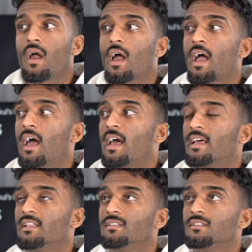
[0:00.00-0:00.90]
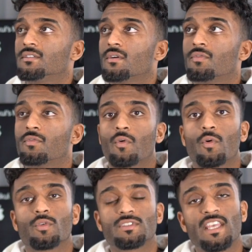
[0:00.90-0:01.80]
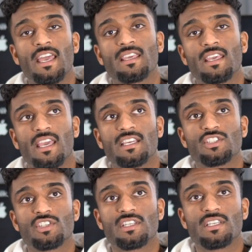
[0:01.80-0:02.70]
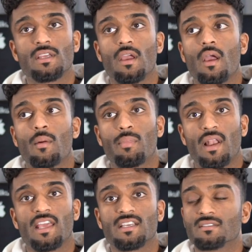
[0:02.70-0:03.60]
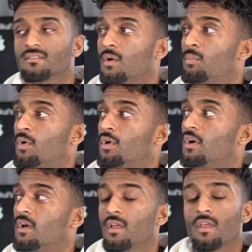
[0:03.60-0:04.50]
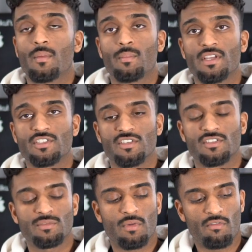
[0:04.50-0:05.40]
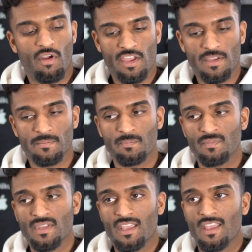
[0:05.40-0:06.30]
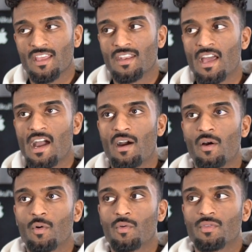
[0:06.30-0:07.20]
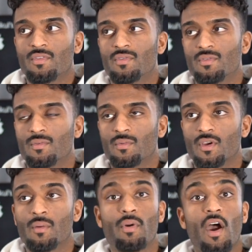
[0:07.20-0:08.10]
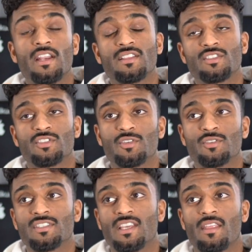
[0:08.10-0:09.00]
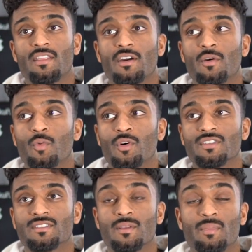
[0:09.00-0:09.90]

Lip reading: and 4 10 kg plates. I'll put a picture to my right. Now combining the two together was the